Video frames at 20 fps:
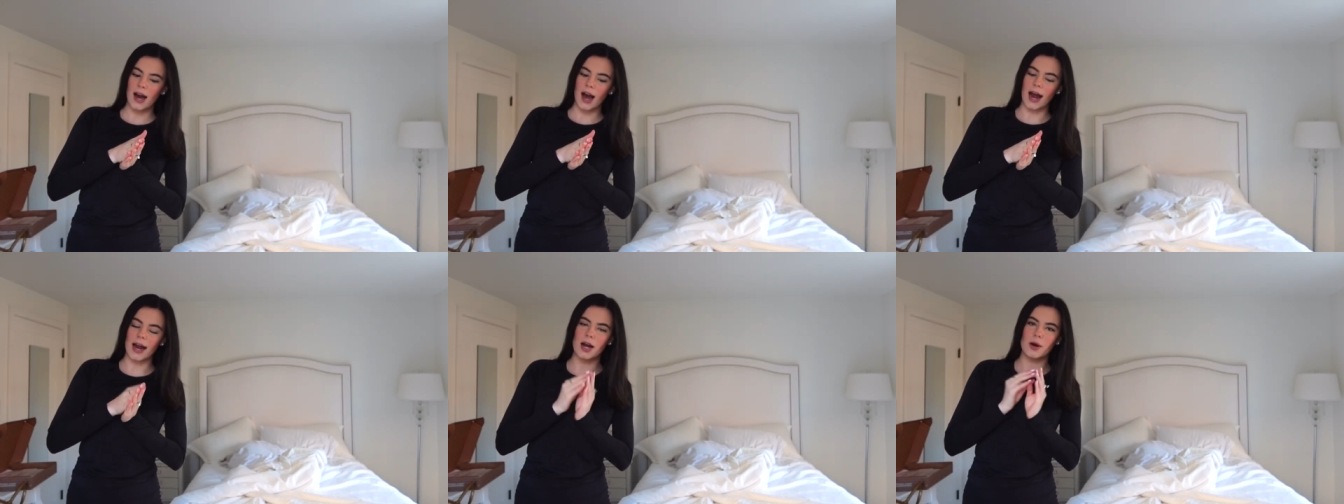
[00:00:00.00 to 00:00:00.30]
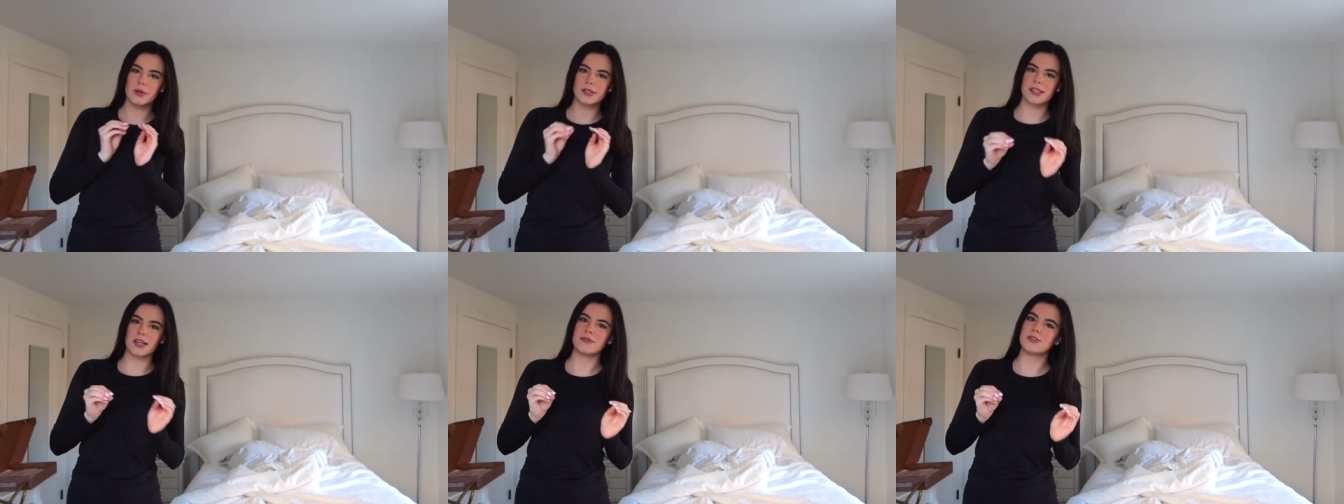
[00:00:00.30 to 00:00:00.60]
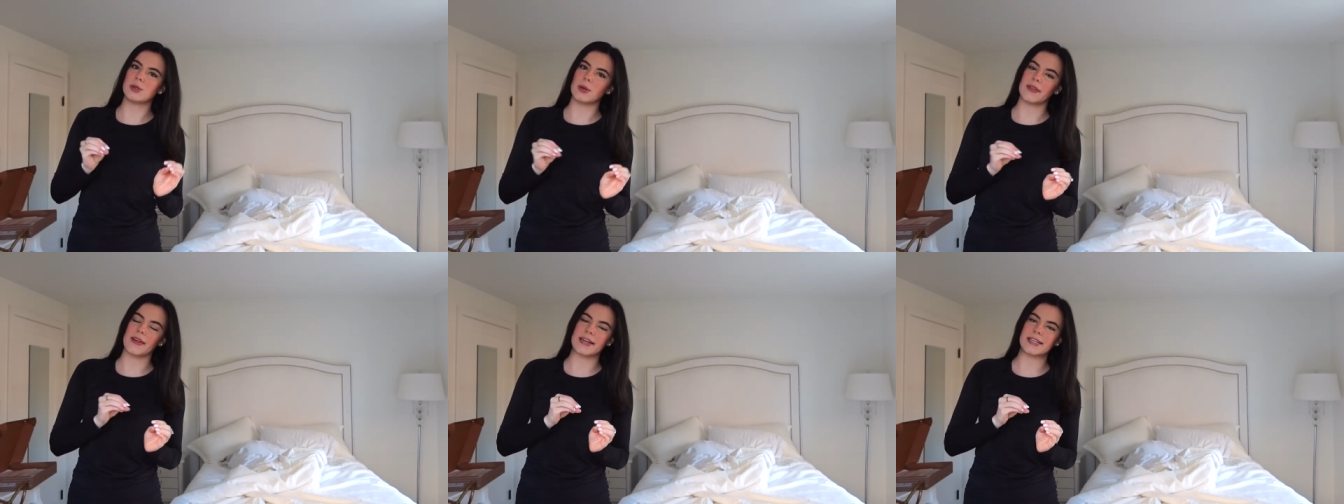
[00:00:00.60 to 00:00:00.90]
I always
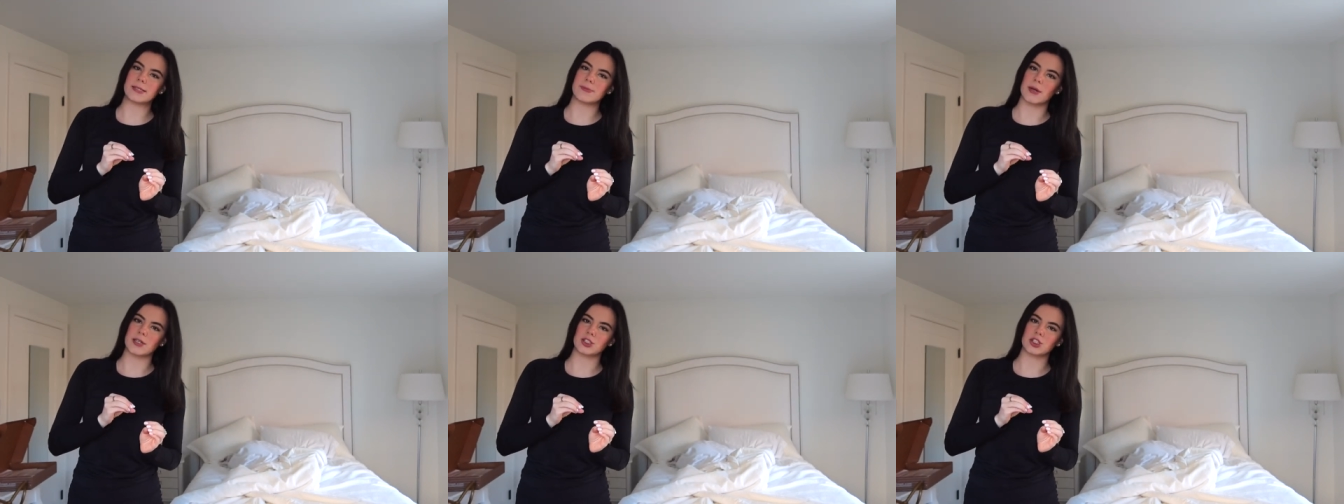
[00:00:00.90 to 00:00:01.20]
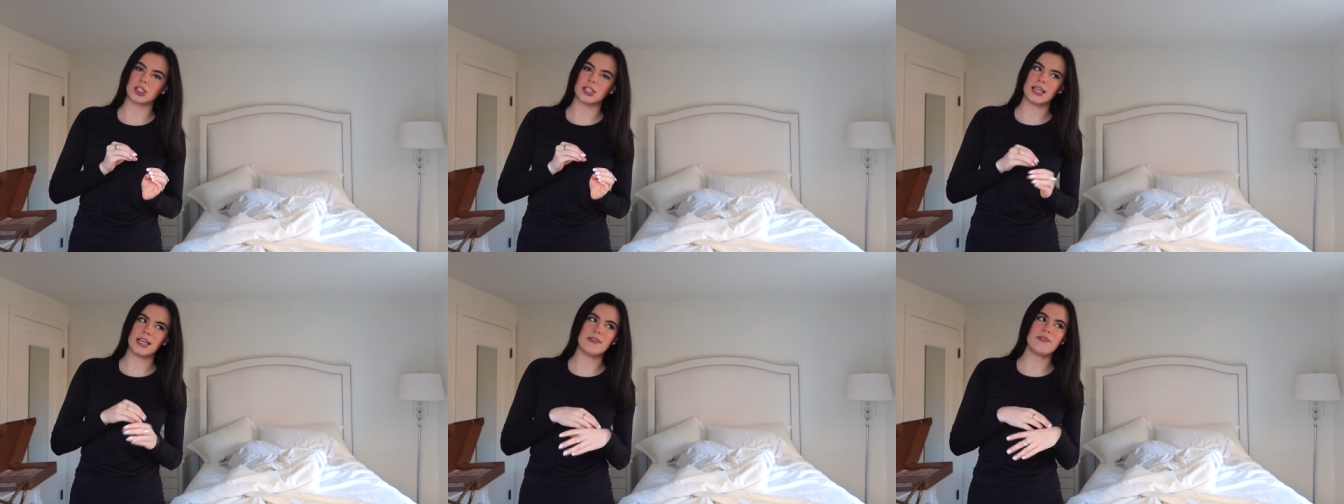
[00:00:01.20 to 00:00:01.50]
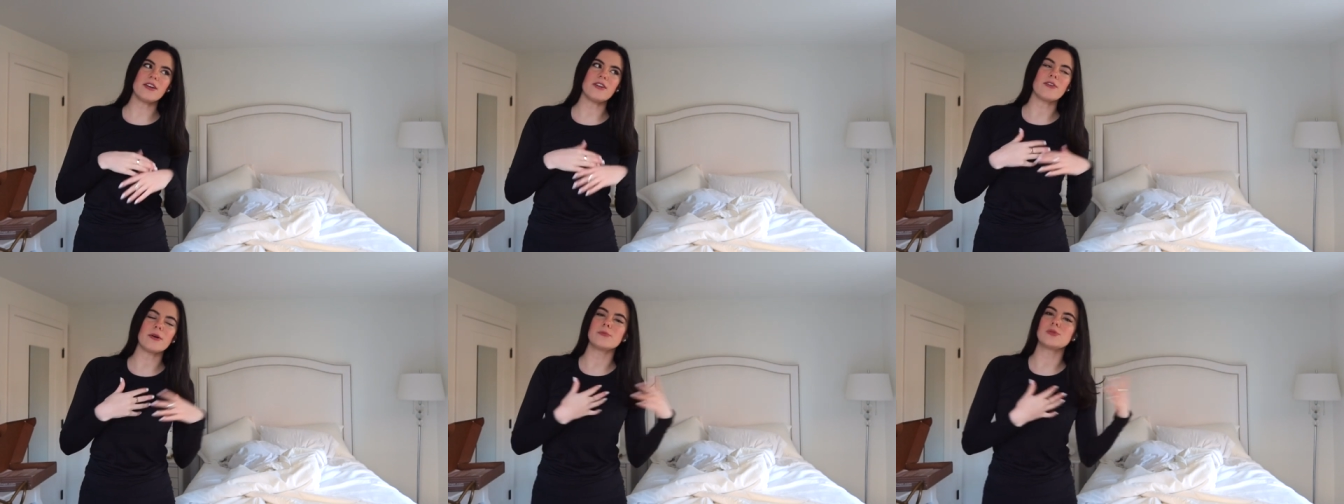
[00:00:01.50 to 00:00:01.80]
love doing that, especially
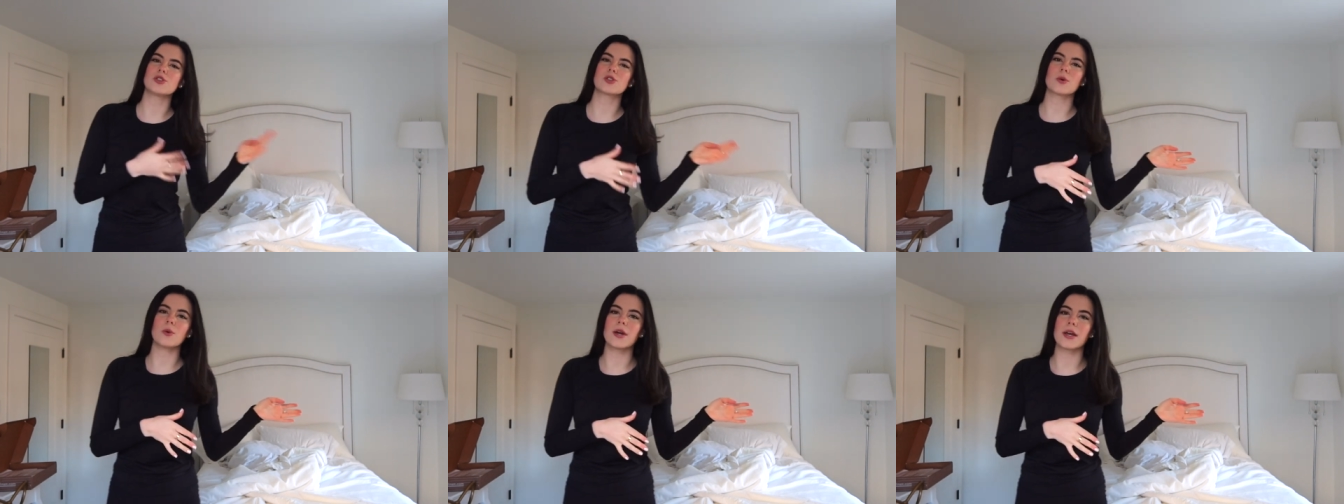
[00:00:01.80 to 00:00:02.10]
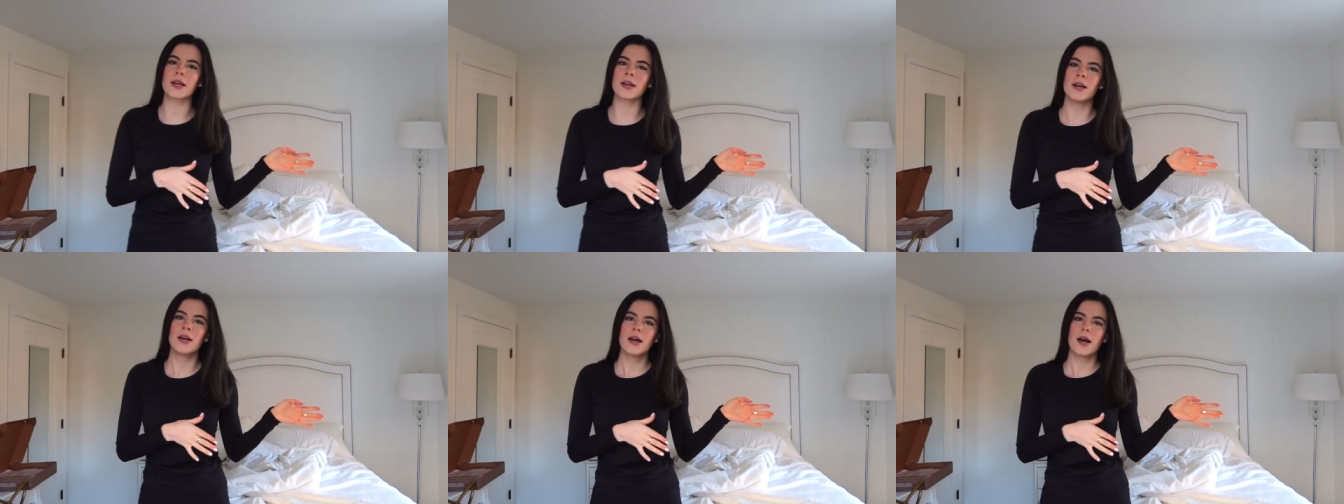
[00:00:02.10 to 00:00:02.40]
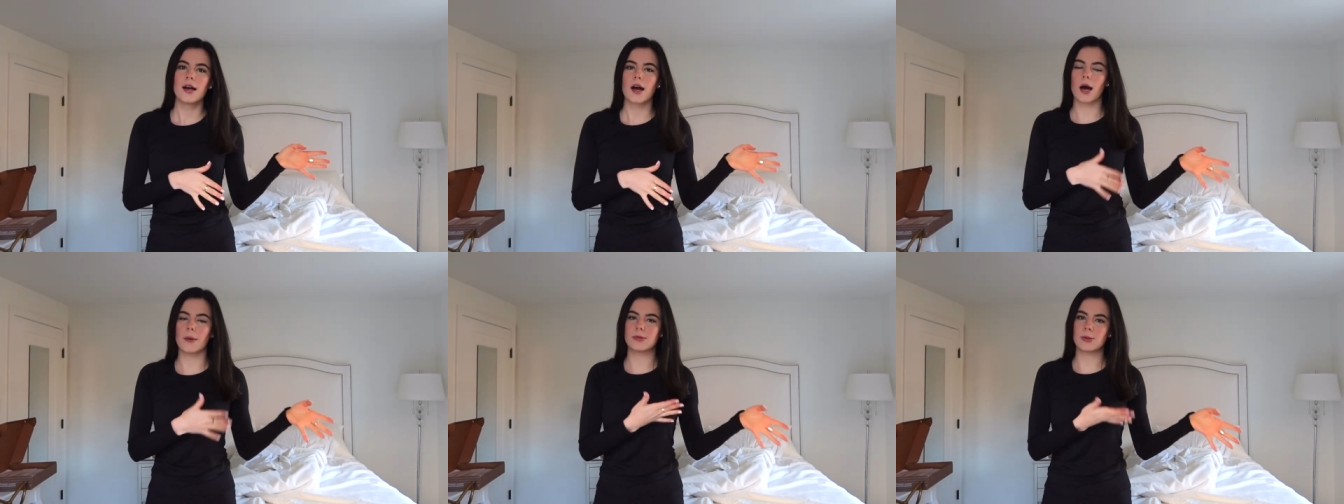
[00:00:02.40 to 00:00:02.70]
even if I'm just going
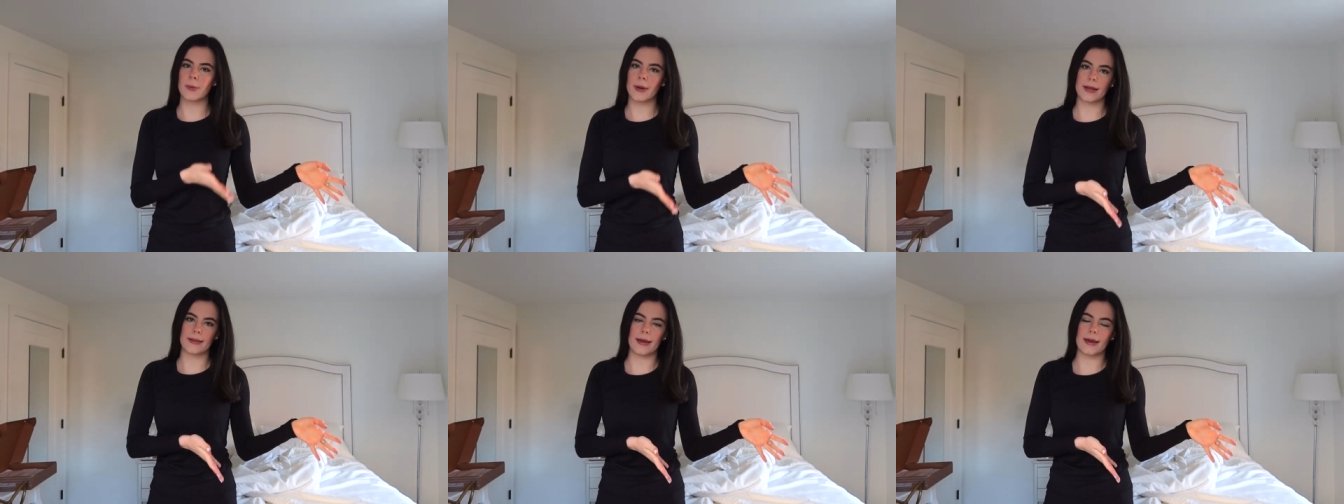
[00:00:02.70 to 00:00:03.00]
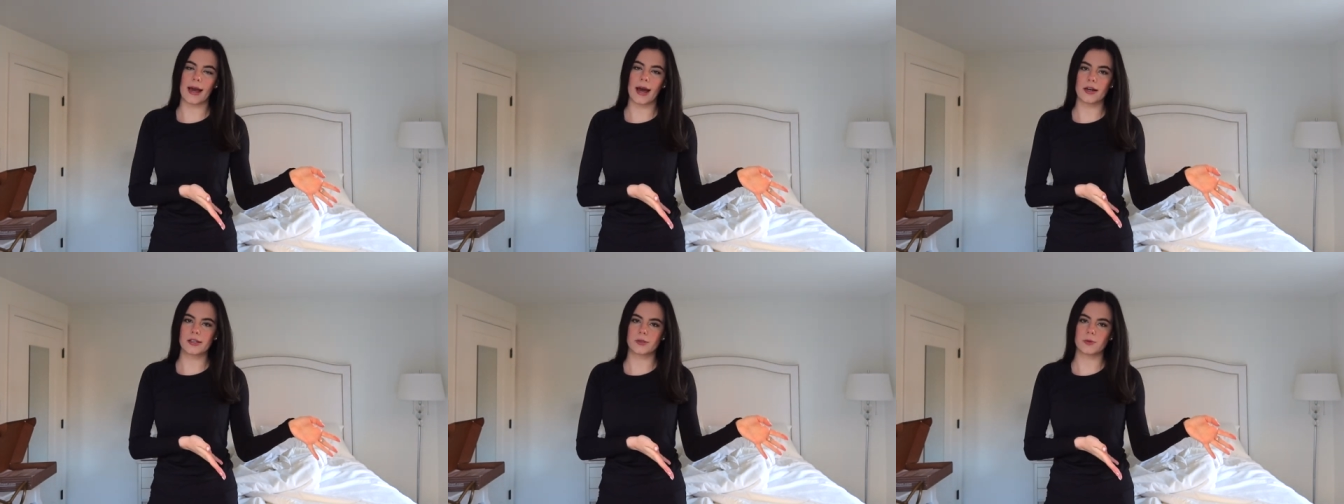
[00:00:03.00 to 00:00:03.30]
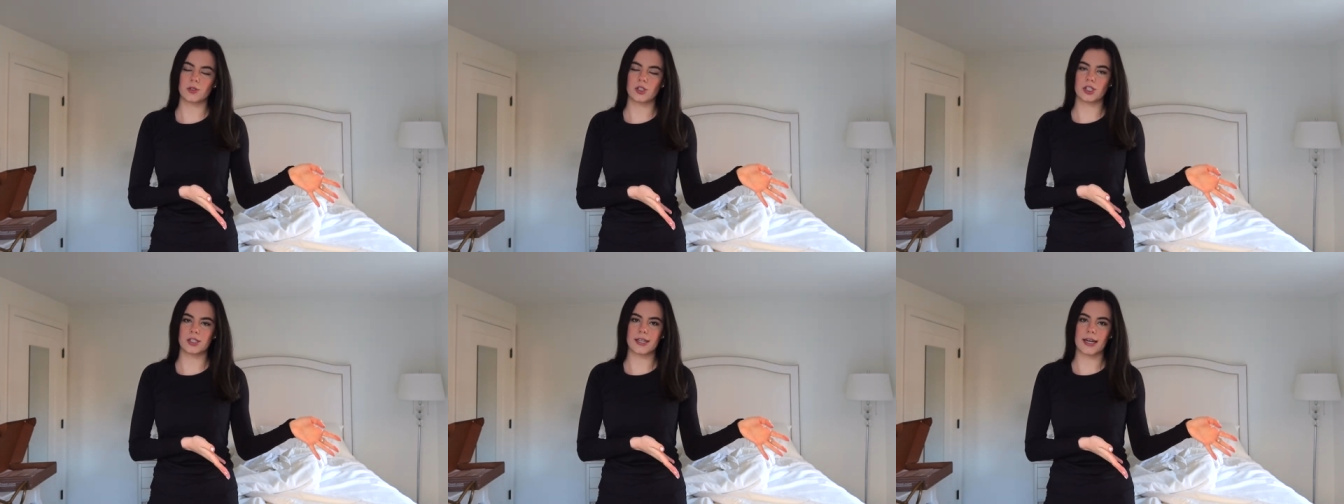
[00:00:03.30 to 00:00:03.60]
up to my lake
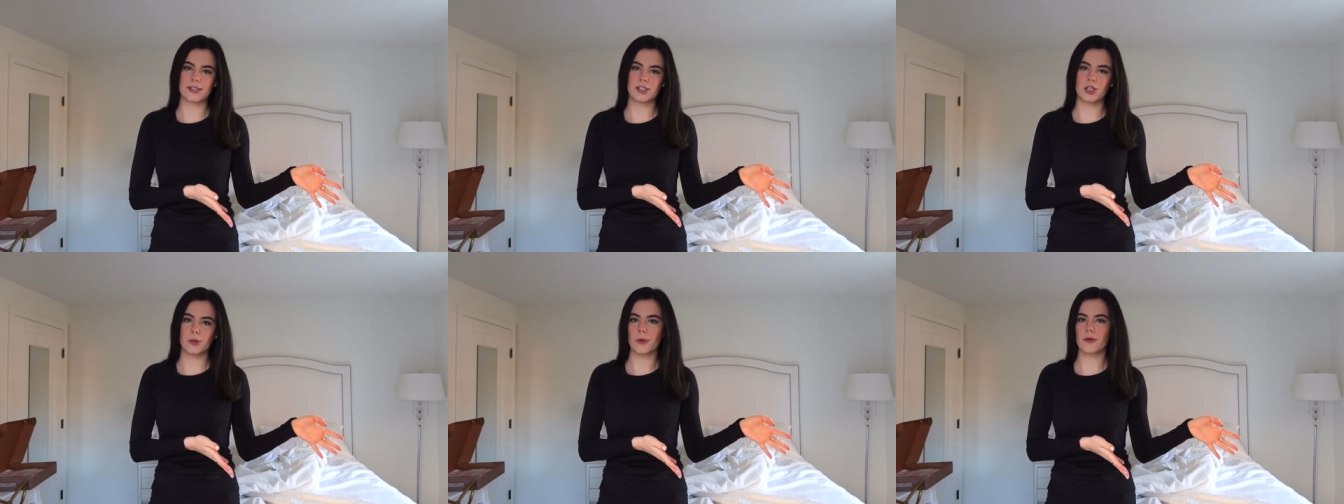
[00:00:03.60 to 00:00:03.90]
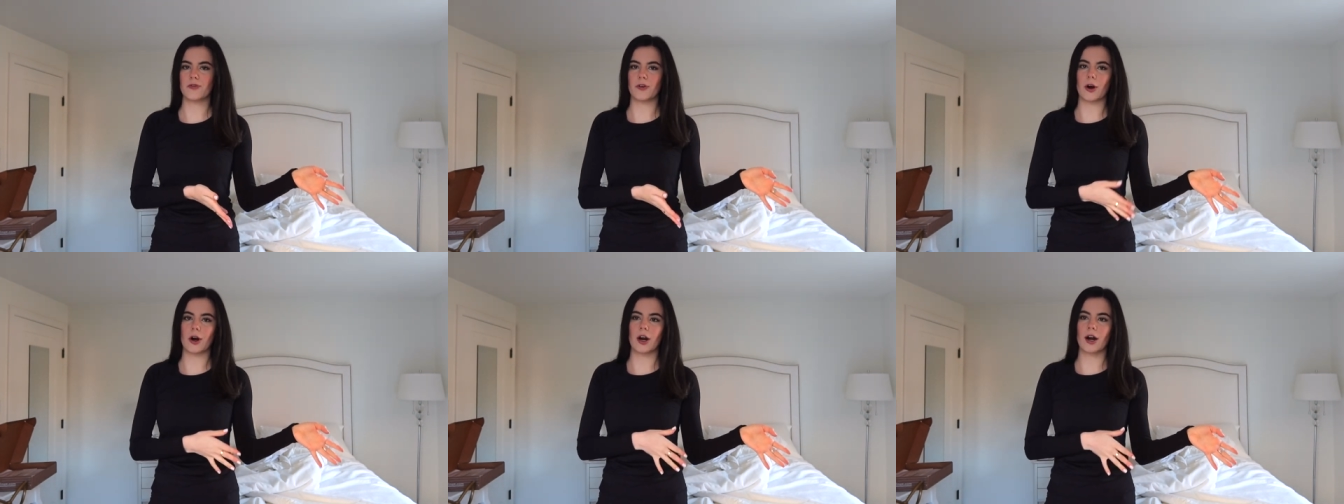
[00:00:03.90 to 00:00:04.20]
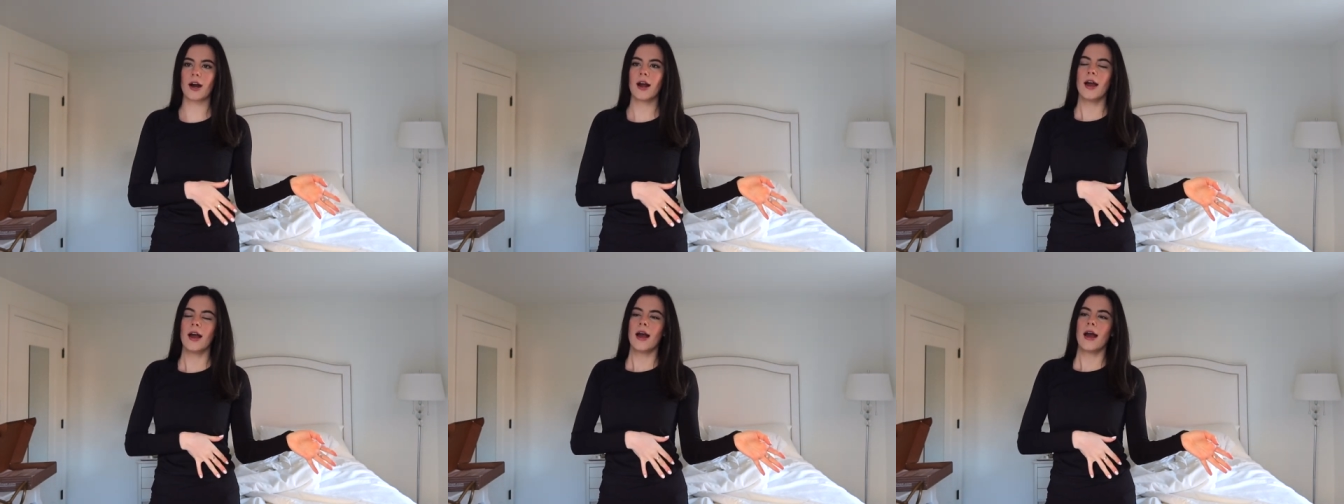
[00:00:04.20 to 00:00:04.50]
house, which is not super
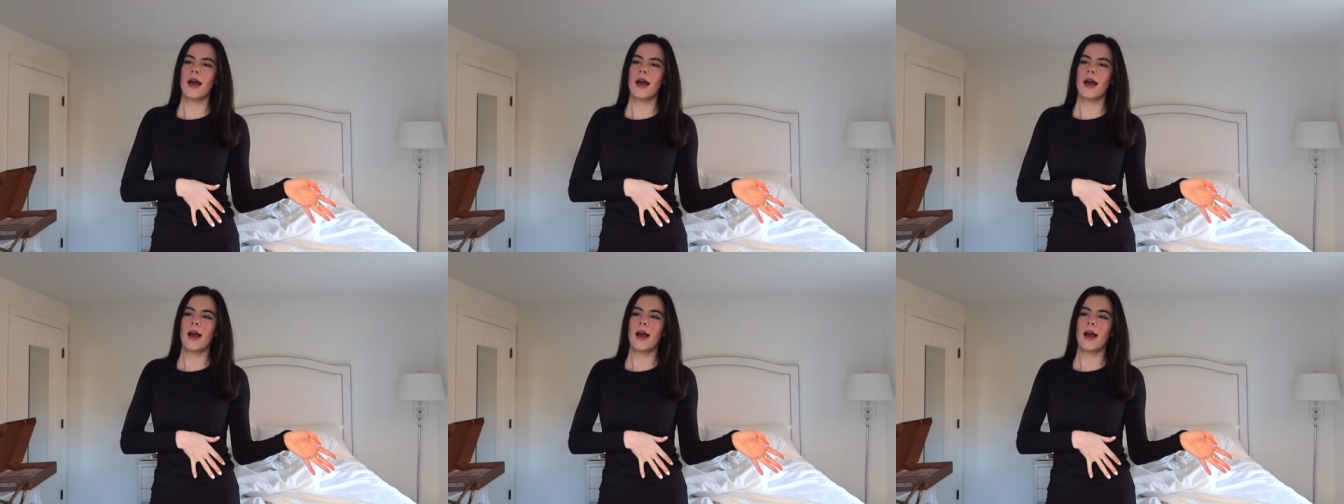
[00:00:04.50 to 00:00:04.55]
far.